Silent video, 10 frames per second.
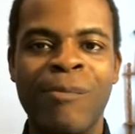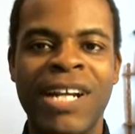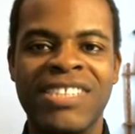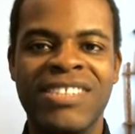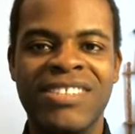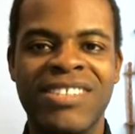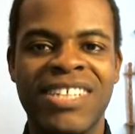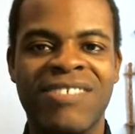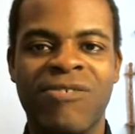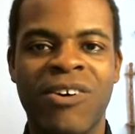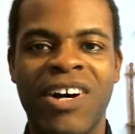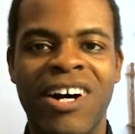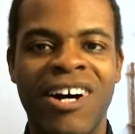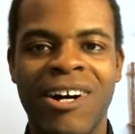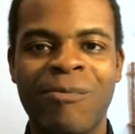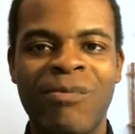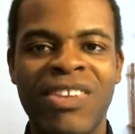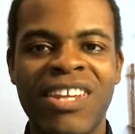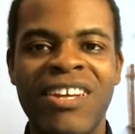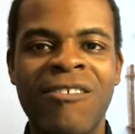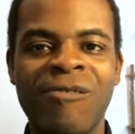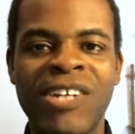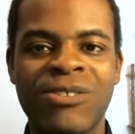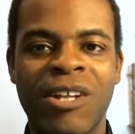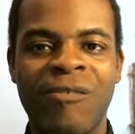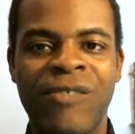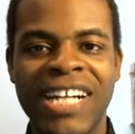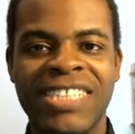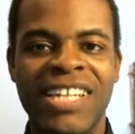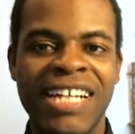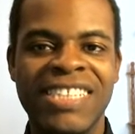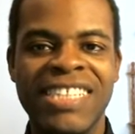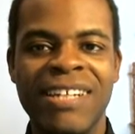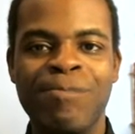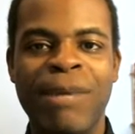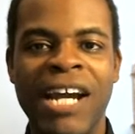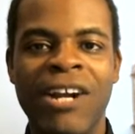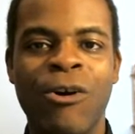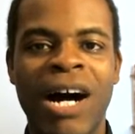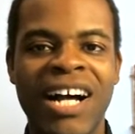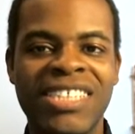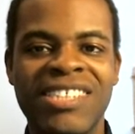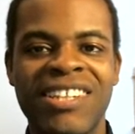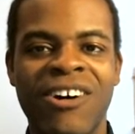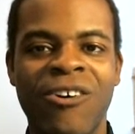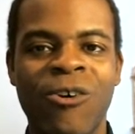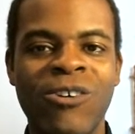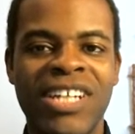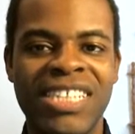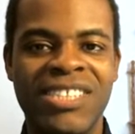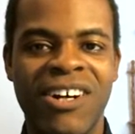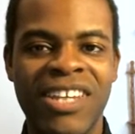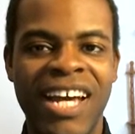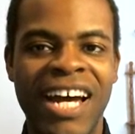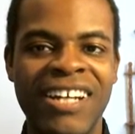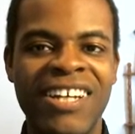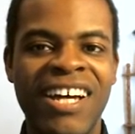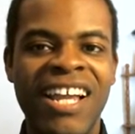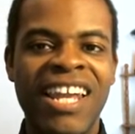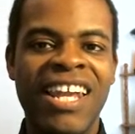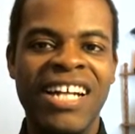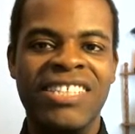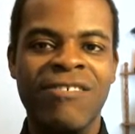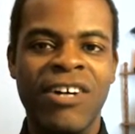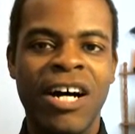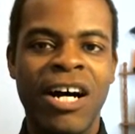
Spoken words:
but that's just for visual effects / paying homage to the old Death Star that had lots of